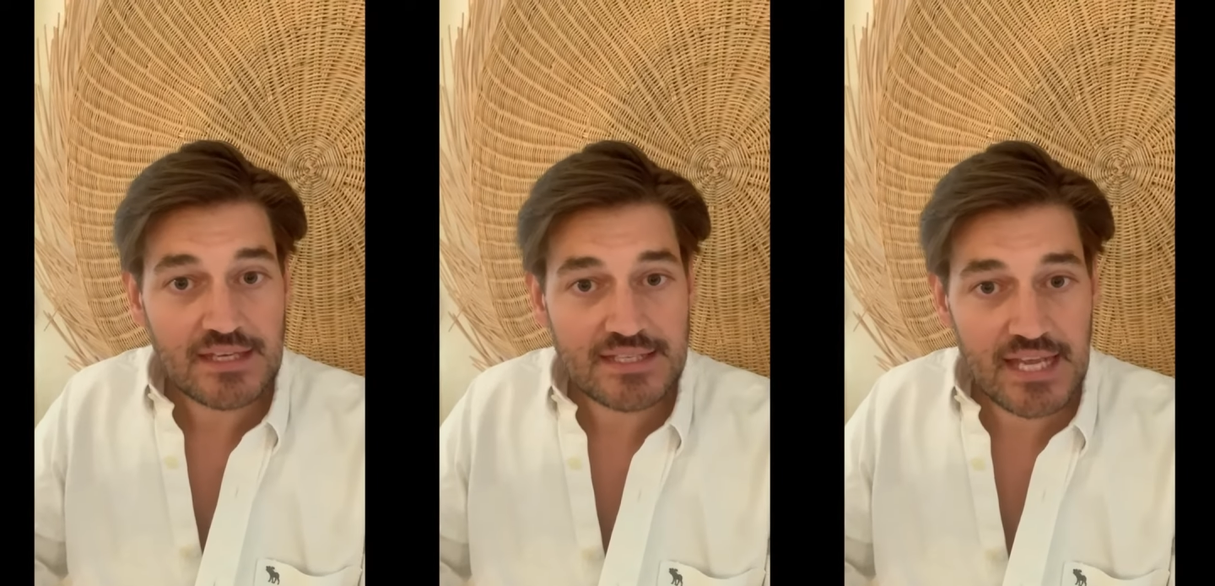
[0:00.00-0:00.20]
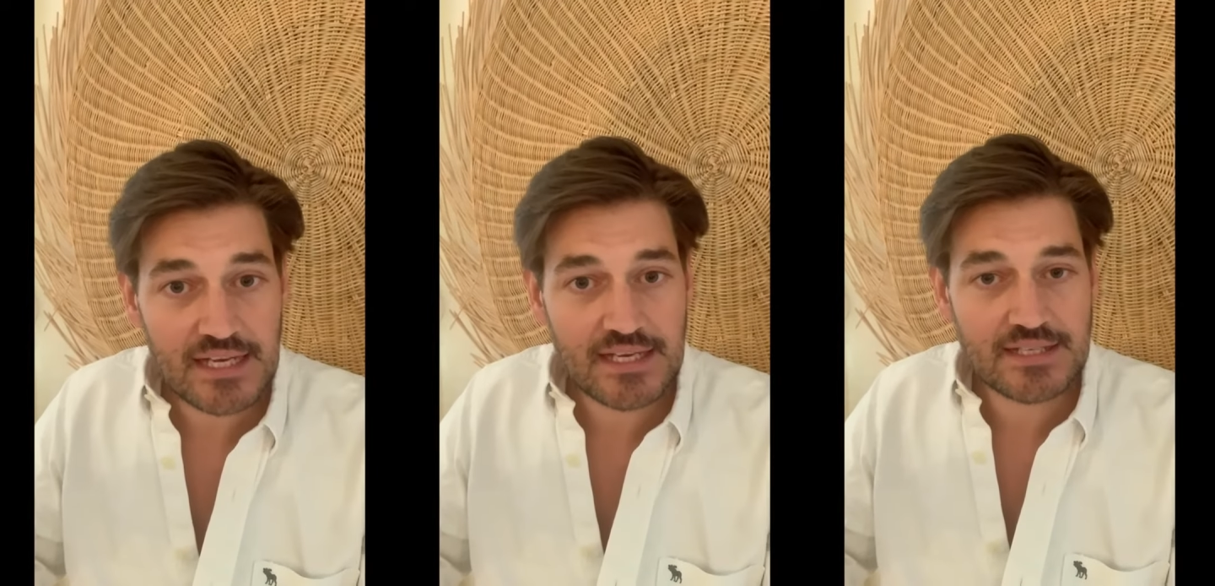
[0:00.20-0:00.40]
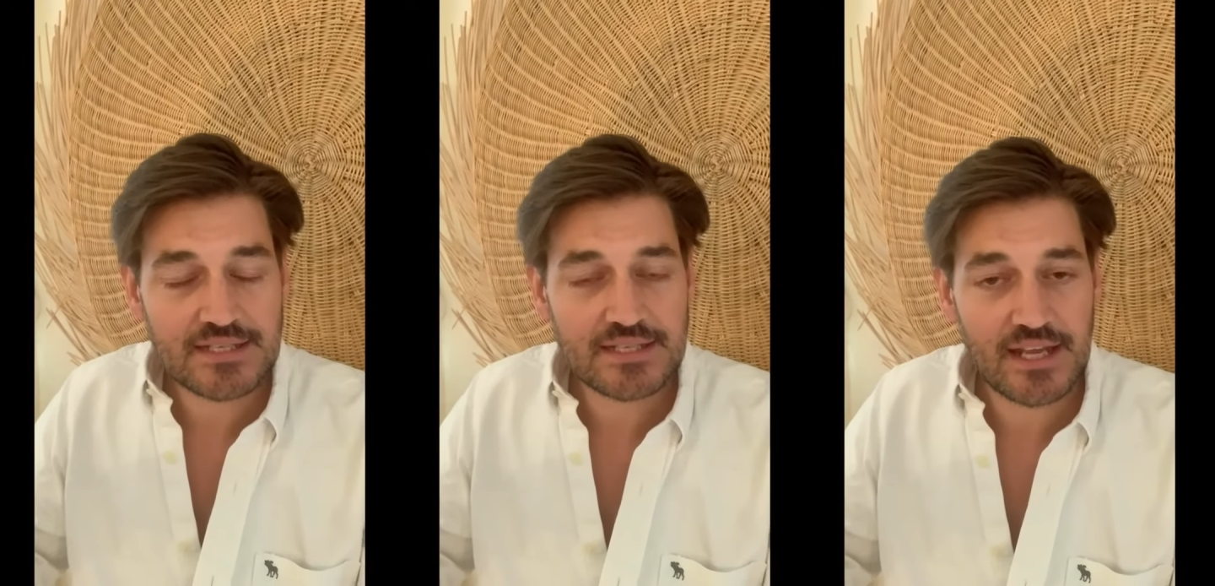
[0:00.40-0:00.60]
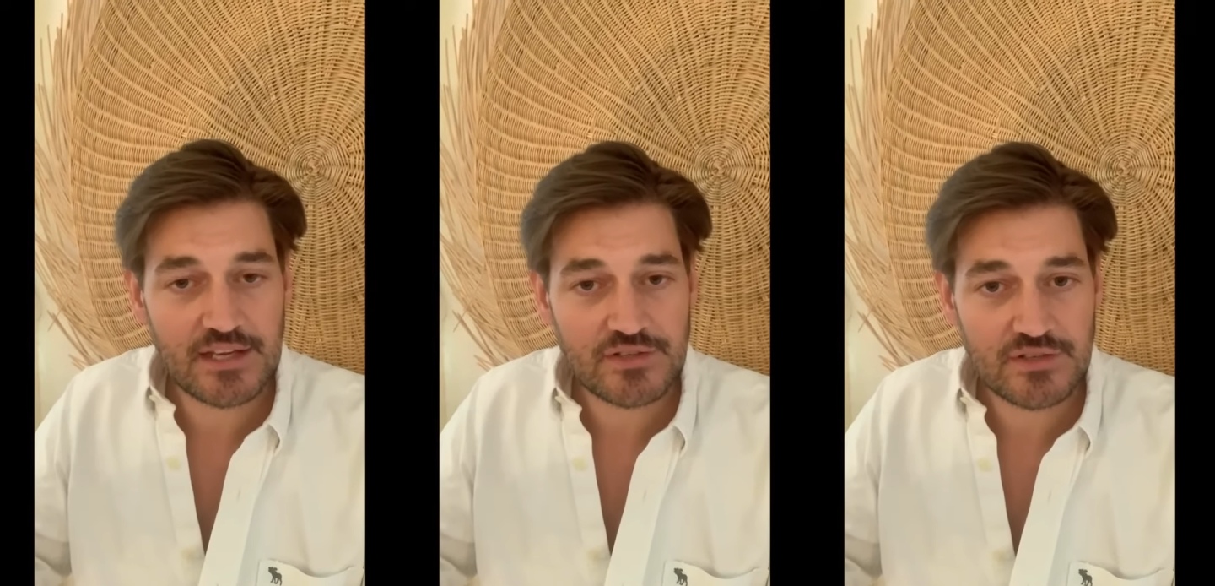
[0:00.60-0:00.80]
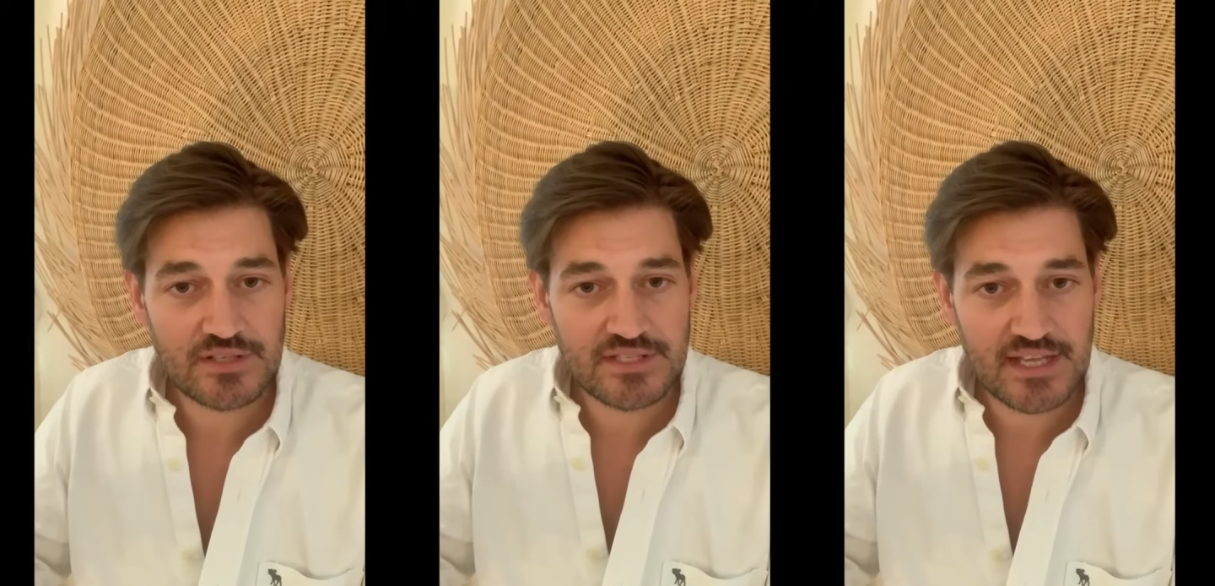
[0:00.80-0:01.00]
10
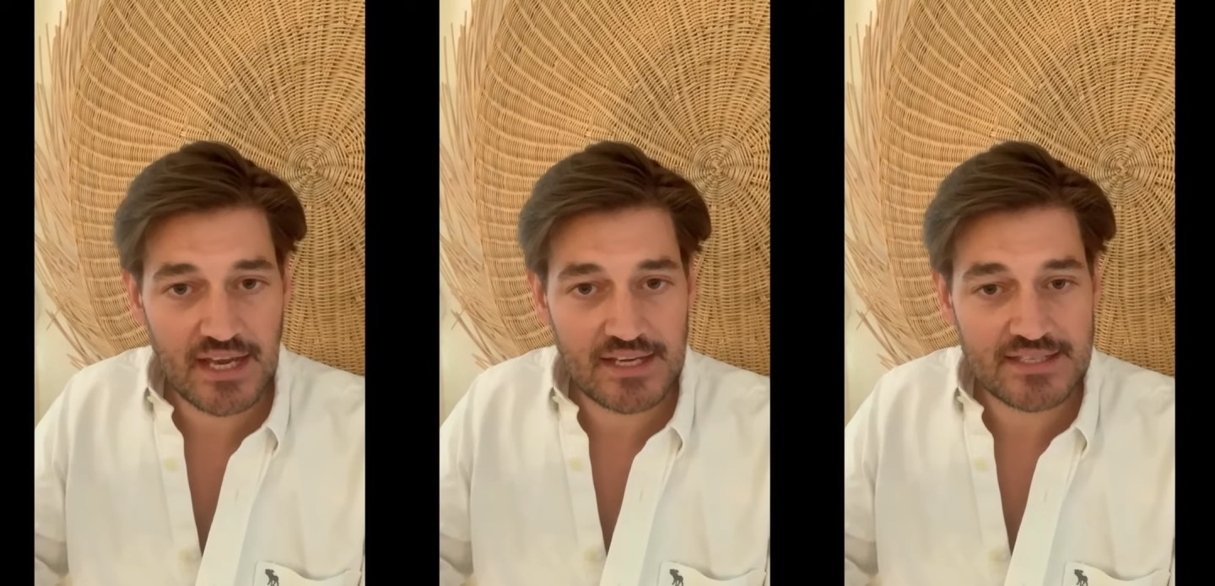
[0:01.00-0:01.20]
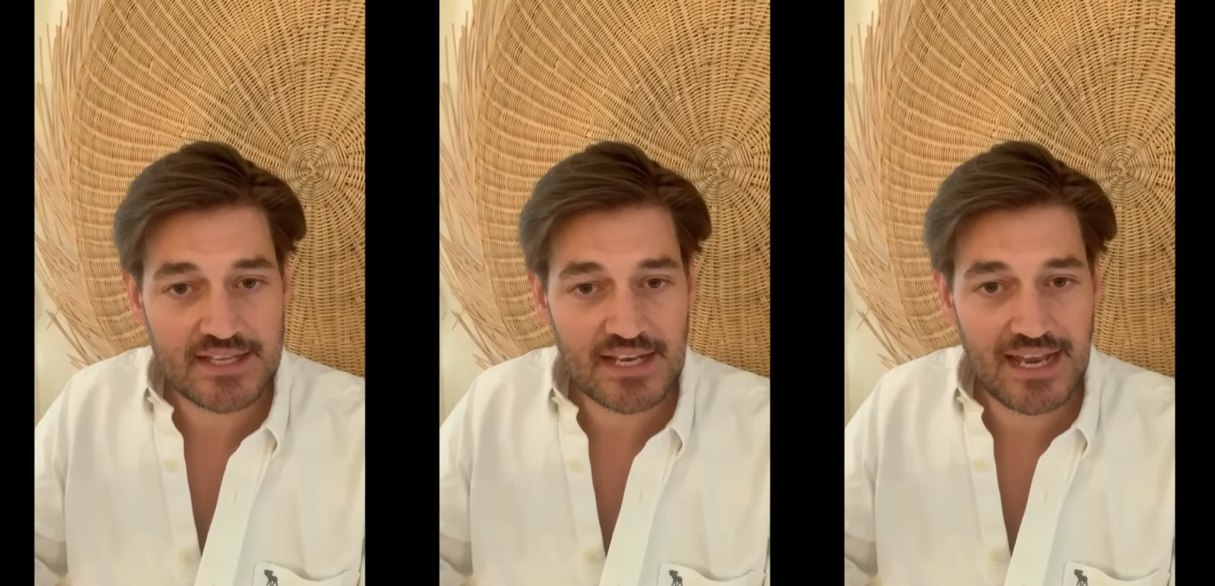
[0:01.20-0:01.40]
international designers